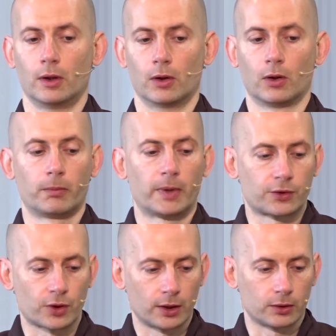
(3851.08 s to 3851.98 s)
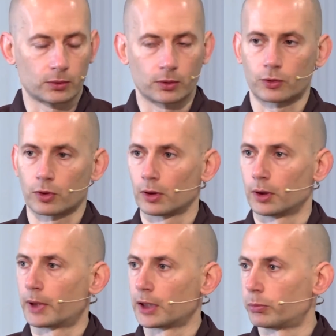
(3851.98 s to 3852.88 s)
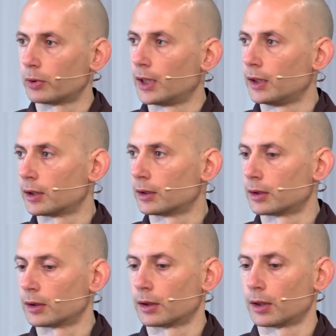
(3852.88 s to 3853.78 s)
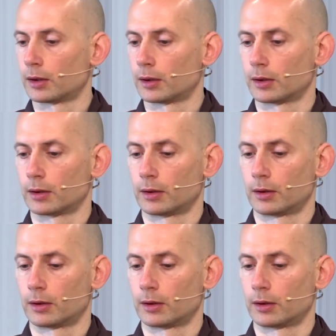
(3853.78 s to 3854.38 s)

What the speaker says: Or am I trying to control and manipulate and